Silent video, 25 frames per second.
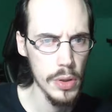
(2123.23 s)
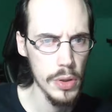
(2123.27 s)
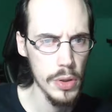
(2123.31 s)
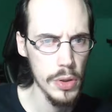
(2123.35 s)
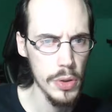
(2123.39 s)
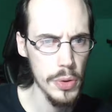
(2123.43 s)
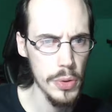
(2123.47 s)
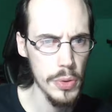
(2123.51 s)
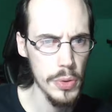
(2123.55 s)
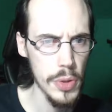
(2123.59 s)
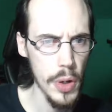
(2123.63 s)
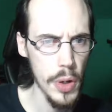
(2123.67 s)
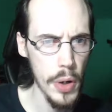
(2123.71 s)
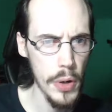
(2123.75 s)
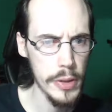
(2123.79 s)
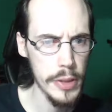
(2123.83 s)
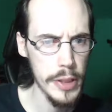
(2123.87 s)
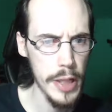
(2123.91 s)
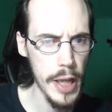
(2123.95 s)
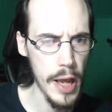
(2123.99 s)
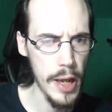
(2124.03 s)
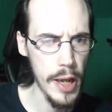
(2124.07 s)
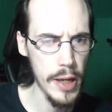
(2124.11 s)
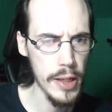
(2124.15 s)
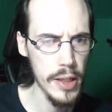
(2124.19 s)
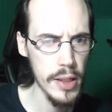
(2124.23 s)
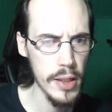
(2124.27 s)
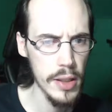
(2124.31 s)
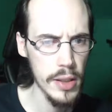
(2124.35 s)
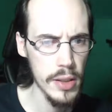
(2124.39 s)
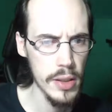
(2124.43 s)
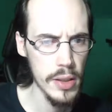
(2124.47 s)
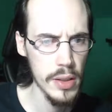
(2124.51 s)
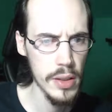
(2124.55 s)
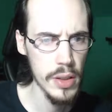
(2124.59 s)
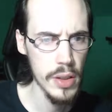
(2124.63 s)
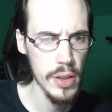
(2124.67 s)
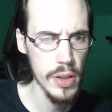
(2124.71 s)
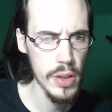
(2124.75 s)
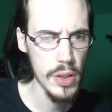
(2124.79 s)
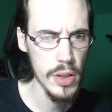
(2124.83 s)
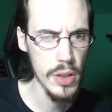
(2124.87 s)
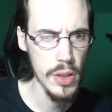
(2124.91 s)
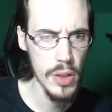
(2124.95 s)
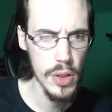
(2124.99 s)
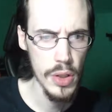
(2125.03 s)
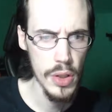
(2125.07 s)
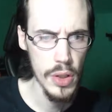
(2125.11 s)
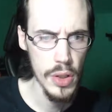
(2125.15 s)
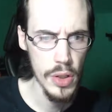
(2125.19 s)
Dutard Daddy?
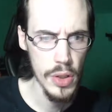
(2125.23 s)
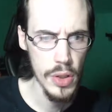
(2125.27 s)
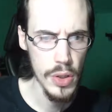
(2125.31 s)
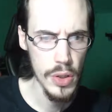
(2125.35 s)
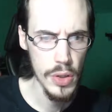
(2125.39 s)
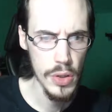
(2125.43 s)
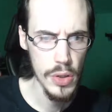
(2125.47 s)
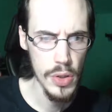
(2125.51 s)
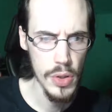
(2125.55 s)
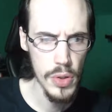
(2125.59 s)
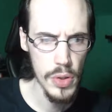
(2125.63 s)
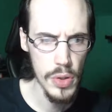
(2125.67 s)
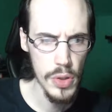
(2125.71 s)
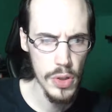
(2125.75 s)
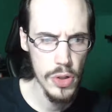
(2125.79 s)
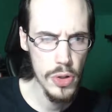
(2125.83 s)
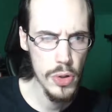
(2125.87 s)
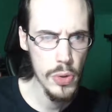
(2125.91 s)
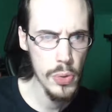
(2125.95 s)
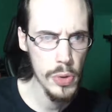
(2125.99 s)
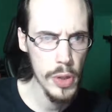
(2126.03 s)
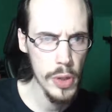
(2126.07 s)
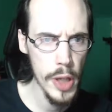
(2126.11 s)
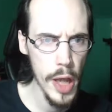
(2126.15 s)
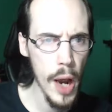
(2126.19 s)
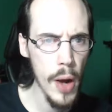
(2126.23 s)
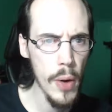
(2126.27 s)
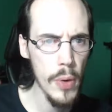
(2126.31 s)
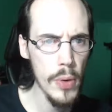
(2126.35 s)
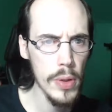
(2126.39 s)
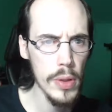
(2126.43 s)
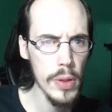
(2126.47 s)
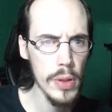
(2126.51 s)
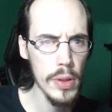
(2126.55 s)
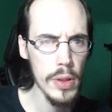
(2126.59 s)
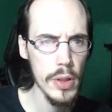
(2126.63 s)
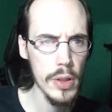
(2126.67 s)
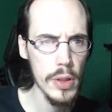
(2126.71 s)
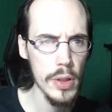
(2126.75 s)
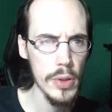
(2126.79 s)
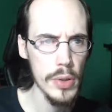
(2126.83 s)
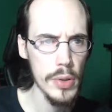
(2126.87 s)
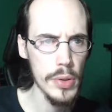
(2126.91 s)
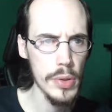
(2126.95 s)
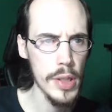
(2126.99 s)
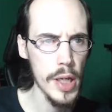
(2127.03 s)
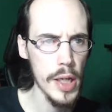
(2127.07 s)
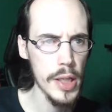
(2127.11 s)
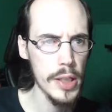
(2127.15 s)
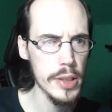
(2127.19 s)
You lout! You
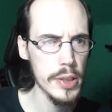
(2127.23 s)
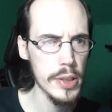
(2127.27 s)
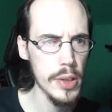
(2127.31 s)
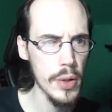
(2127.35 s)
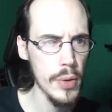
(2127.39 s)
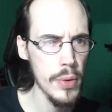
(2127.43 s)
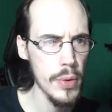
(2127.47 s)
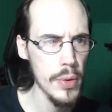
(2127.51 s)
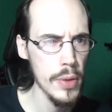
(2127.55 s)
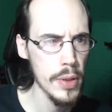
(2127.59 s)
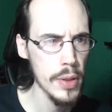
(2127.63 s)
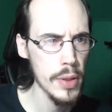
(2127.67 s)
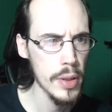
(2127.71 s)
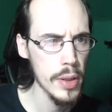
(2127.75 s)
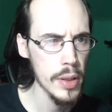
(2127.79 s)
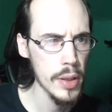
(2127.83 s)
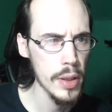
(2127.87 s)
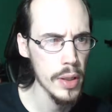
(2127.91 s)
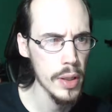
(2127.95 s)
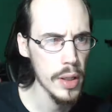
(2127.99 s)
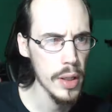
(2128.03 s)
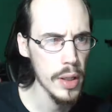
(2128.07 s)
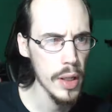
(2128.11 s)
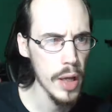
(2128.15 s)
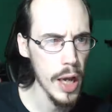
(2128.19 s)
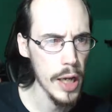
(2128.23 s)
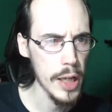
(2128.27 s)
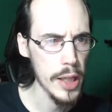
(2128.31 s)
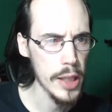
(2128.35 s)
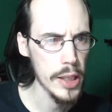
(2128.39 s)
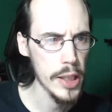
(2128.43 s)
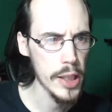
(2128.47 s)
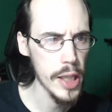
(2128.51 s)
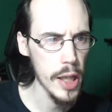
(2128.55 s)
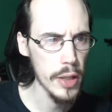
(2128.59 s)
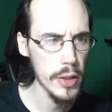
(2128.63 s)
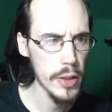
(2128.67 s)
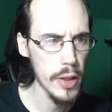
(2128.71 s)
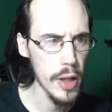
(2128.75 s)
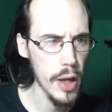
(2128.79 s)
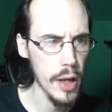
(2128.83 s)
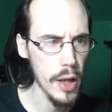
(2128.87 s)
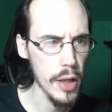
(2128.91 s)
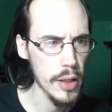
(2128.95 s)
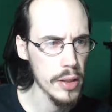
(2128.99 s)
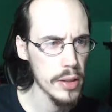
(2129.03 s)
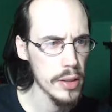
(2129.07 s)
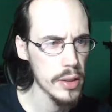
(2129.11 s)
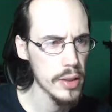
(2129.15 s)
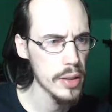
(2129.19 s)
think so? Get that a
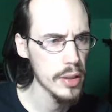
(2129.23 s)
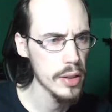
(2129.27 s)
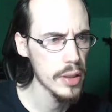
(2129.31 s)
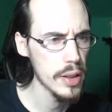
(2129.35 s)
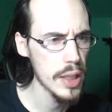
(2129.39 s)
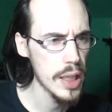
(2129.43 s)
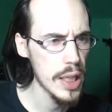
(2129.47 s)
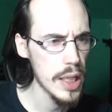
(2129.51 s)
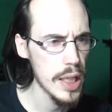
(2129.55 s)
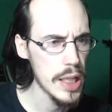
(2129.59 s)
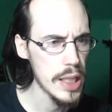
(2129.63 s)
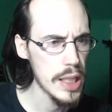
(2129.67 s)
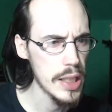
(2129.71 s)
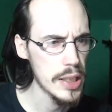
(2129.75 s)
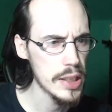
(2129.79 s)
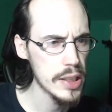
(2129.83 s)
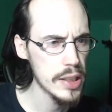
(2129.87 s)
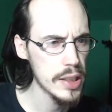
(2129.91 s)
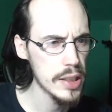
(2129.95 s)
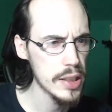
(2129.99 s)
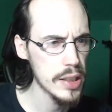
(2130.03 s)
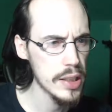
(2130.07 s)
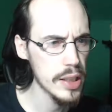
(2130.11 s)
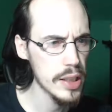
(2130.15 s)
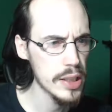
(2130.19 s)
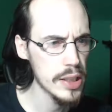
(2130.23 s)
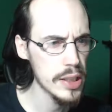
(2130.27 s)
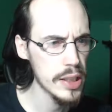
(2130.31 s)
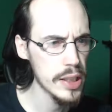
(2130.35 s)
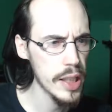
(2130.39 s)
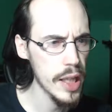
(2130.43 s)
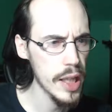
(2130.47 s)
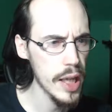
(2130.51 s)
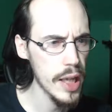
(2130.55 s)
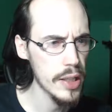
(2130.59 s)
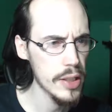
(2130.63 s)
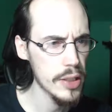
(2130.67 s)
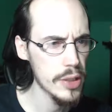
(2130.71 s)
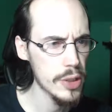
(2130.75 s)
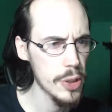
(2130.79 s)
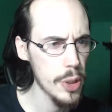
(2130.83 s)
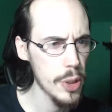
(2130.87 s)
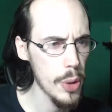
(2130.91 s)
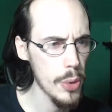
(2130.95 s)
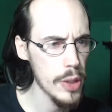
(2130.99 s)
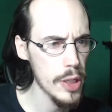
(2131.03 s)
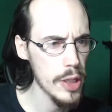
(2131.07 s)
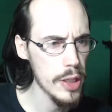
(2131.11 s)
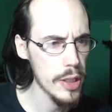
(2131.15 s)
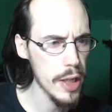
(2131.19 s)
lot. Isn't that
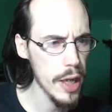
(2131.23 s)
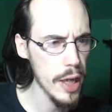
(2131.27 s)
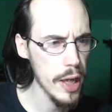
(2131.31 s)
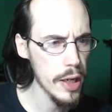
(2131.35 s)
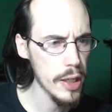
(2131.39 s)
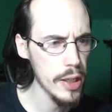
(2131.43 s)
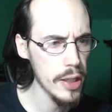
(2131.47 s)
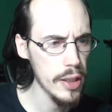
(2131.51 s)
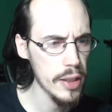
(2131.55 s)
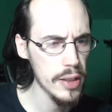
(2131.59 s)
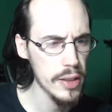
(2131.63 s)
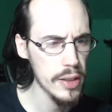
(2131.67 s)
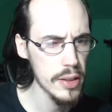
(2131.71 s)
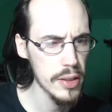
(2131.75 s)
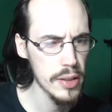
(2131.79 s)
doting Daddy?